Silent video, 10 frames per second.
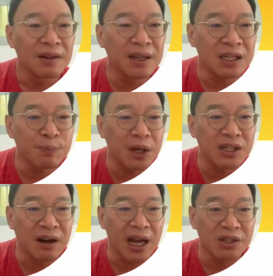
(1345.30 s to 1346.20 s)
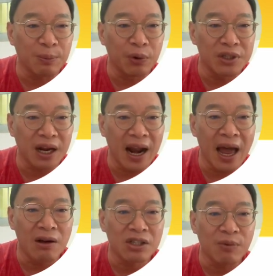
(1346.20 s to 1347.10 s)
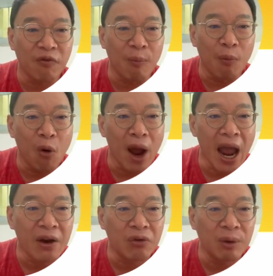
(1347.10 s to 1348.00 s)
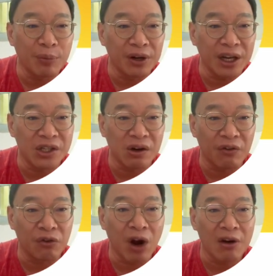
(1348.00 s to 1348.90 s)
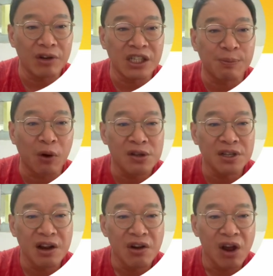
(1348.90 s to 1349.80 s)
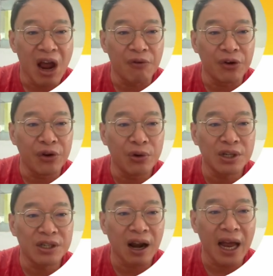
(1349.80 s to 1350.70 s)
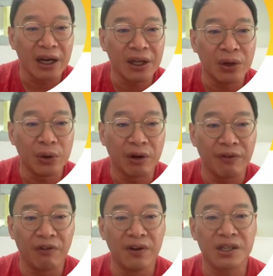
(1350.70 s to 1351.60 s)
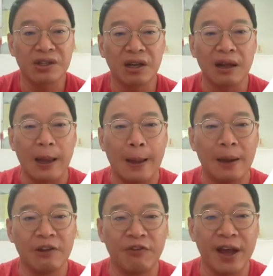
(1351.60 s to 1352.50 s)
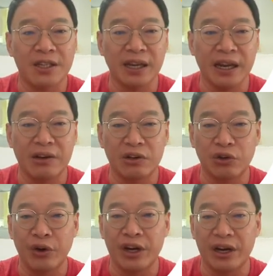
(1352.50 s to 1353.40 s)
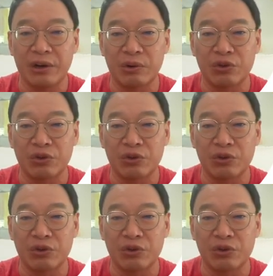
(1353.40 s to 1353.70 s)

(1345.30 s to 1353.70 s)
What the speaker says: This personalized approach allows for more accurate prediction of drug response and reduces the likelihood of adverse effects during clinical